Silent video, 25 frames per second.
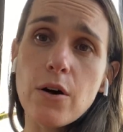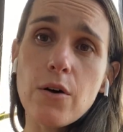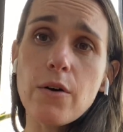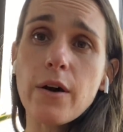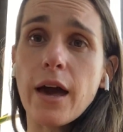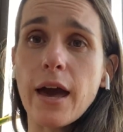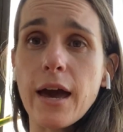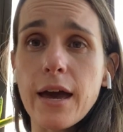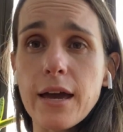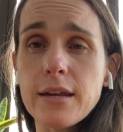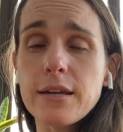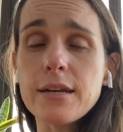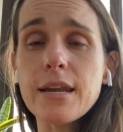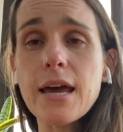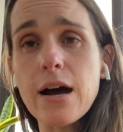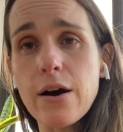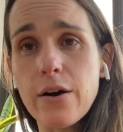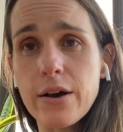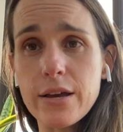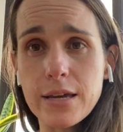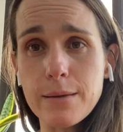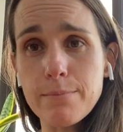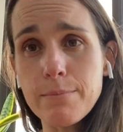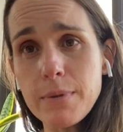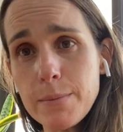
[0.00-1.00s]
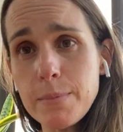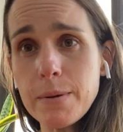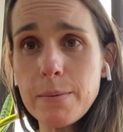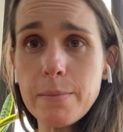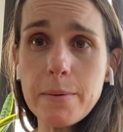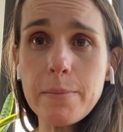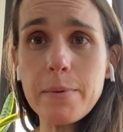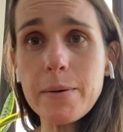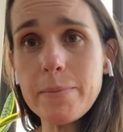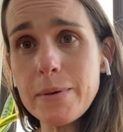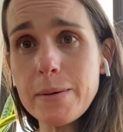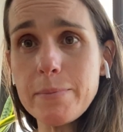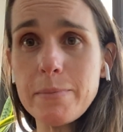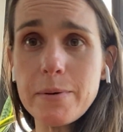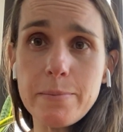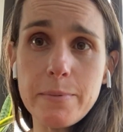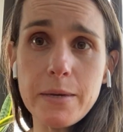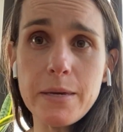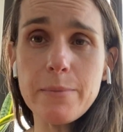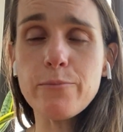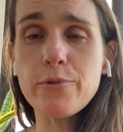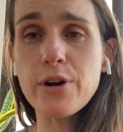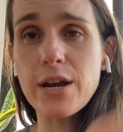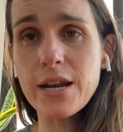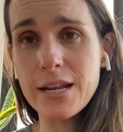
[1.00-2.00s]
Okay, now I can beep, beep, beep, beep, beep, beep,
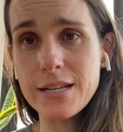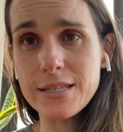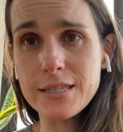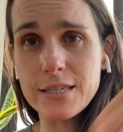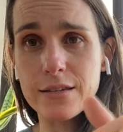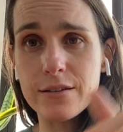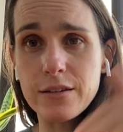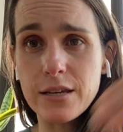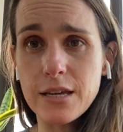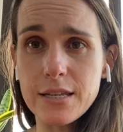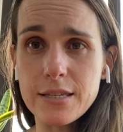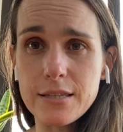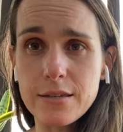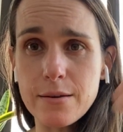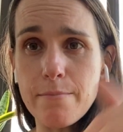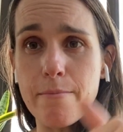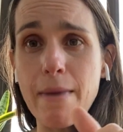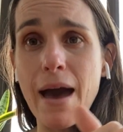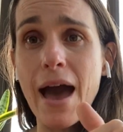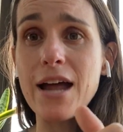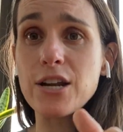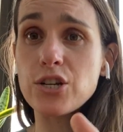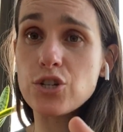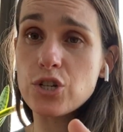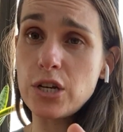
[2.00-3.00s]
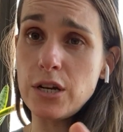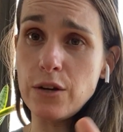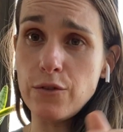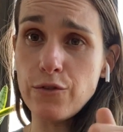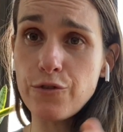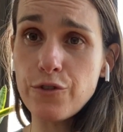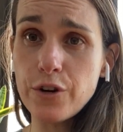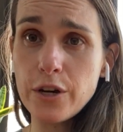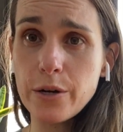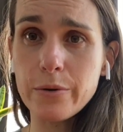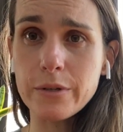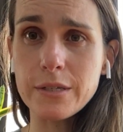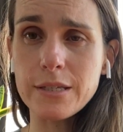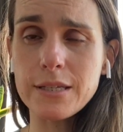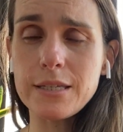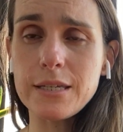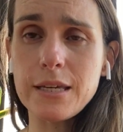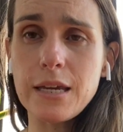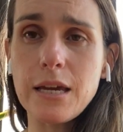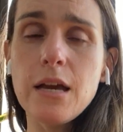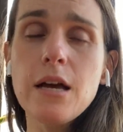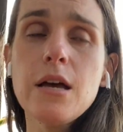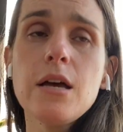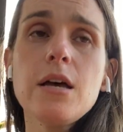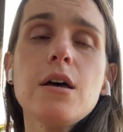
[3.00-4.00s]
beep, right? It's a match in
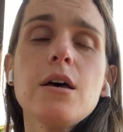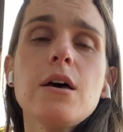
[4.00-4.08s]
frequency.